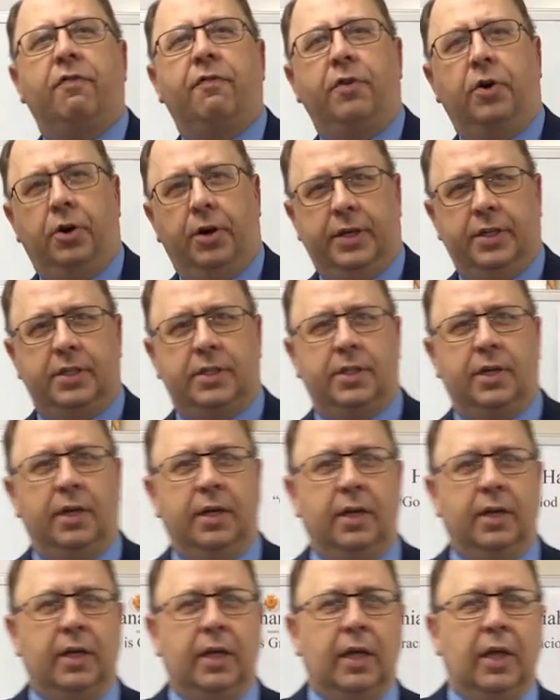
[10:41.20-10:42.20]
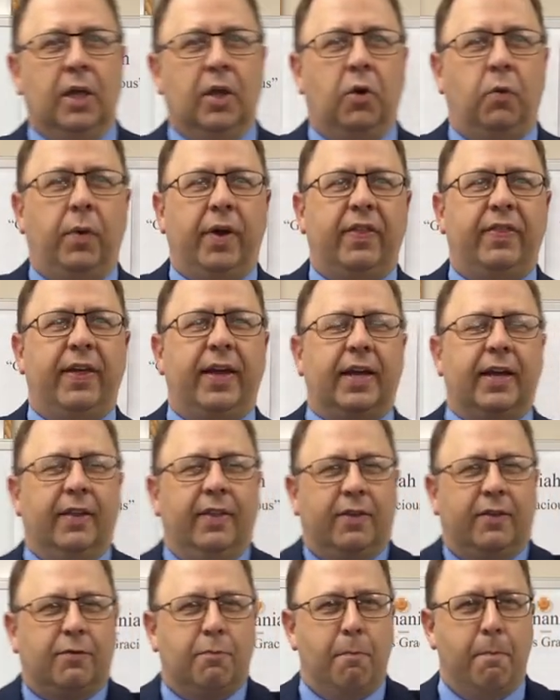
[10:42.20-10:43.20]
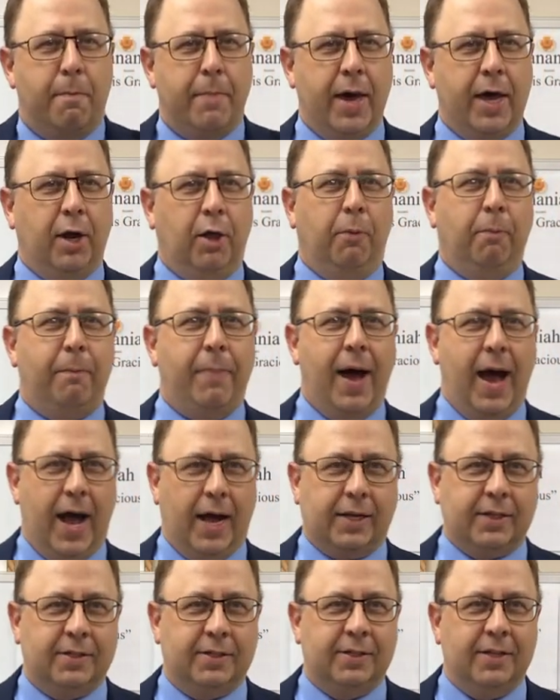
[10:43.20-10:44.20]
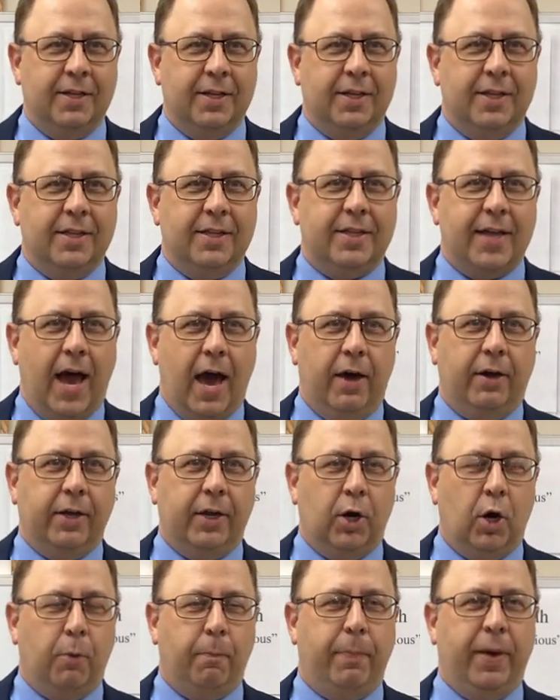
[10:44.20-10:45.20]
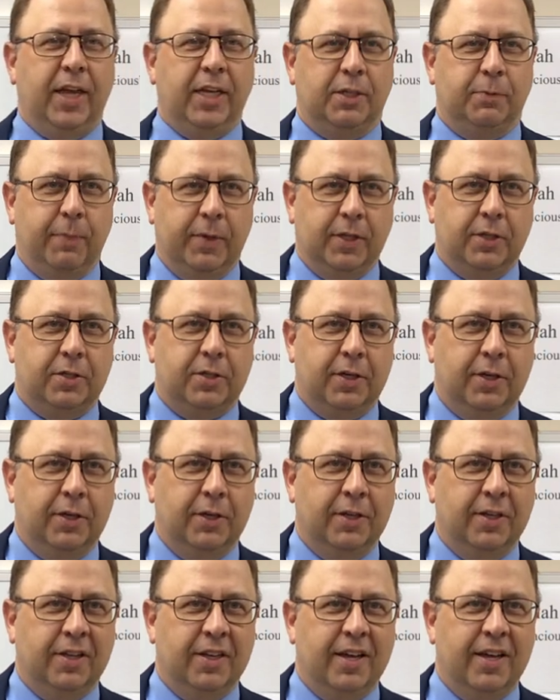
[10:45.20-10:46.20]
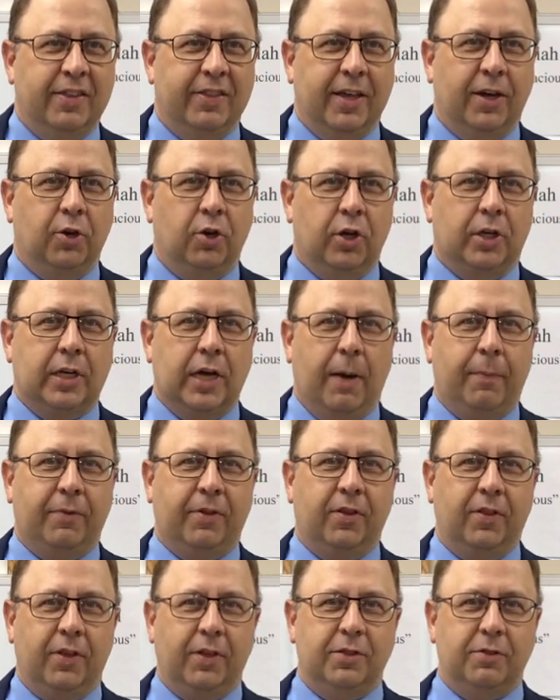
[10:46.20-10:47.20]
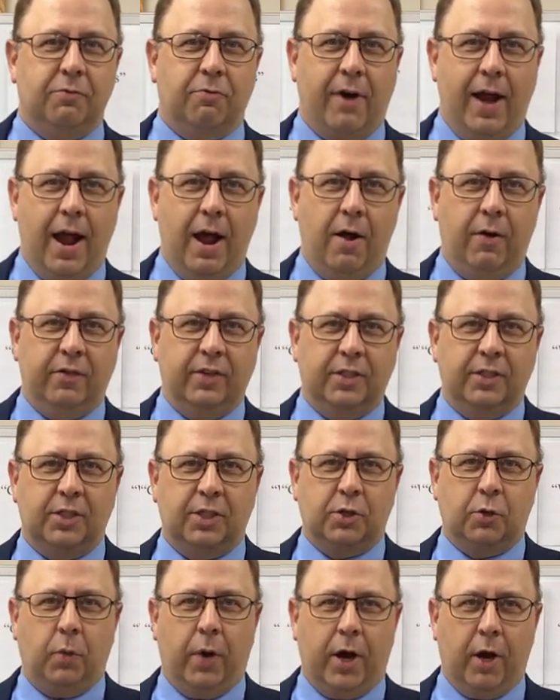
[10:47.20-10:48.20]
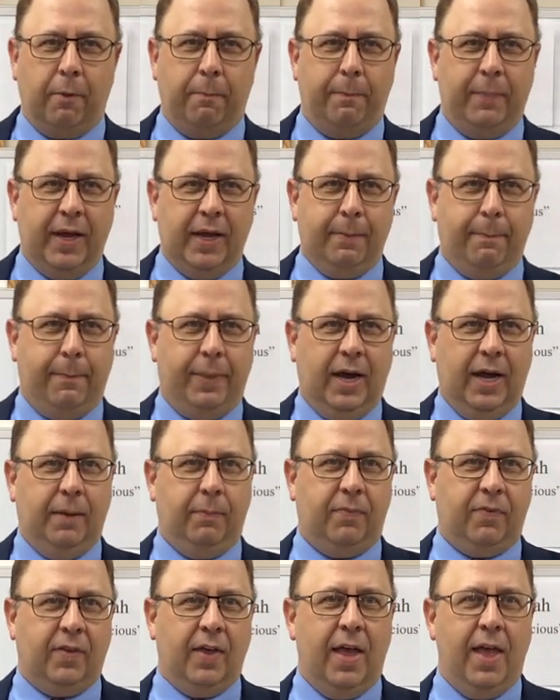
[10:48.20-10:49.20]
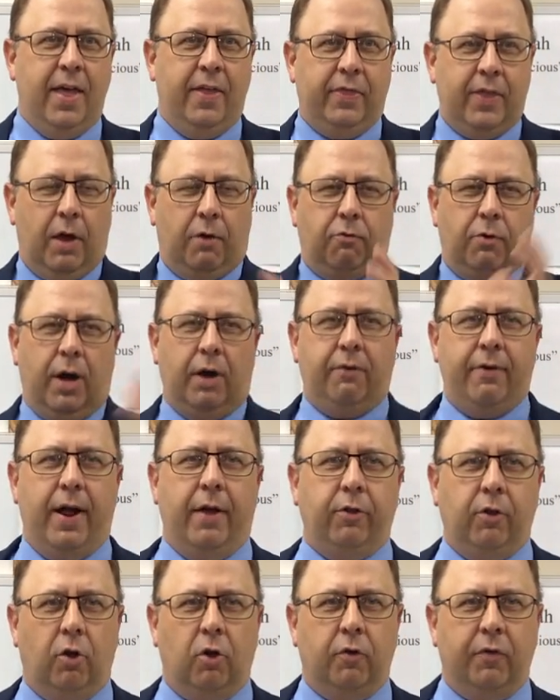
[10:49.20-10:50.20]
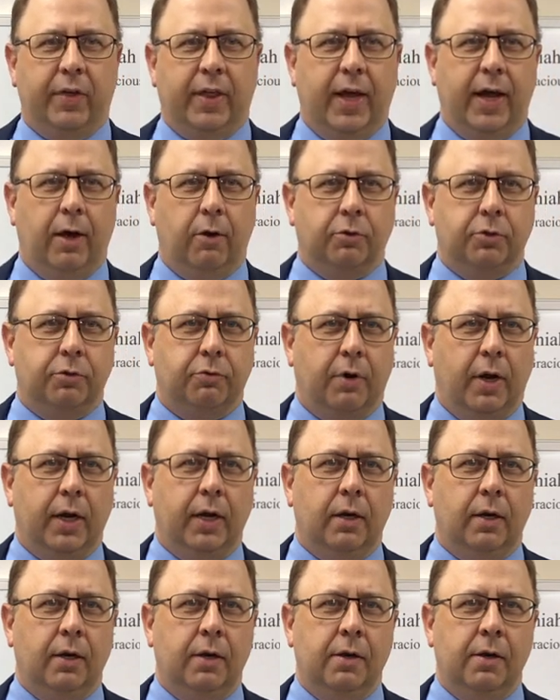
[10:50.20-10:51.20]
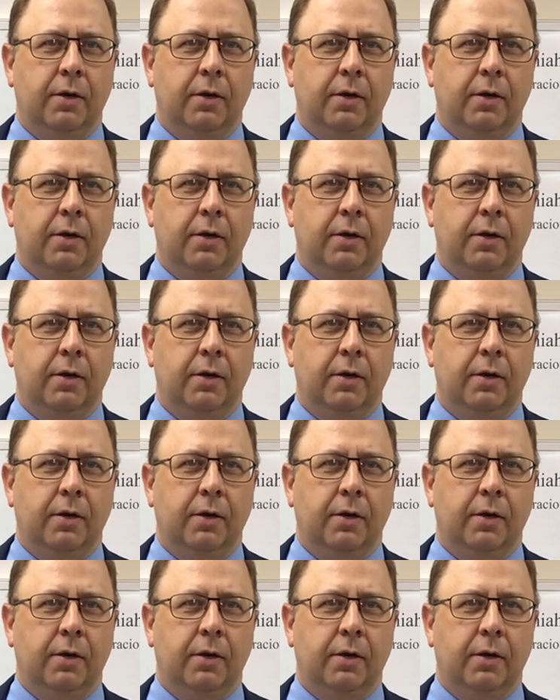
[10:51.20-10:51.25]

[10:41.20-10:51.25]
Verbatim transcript: furnace, we think of this metal box down in our basements that hook up to these round and square big pipes that run around all over the house, right?